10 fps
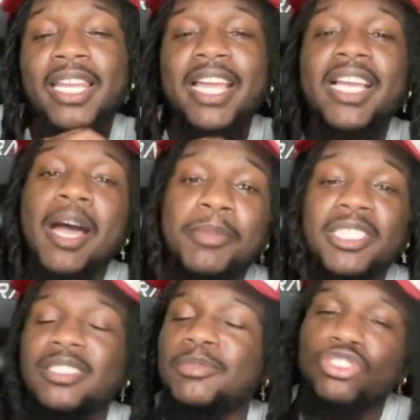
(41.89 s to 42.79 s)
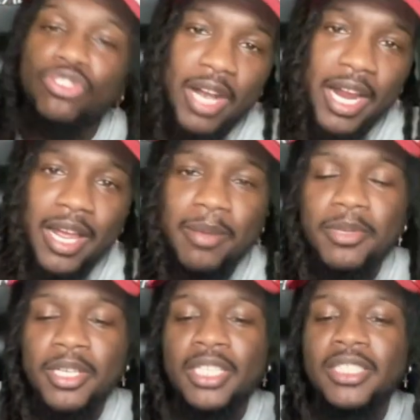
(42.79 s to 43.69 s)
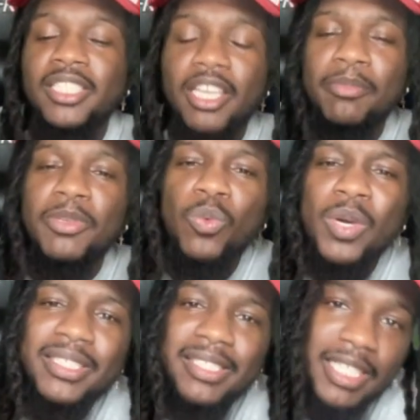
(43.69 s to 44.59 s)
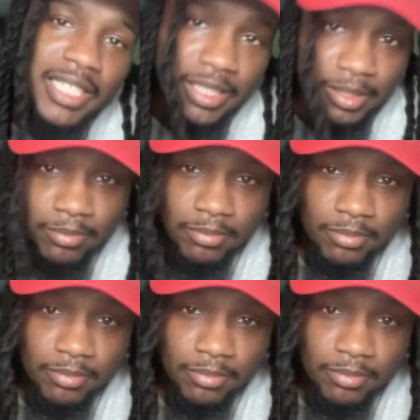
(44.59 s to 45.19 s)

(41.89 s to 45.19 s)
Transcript: Like, comment, subscribe, tell me what team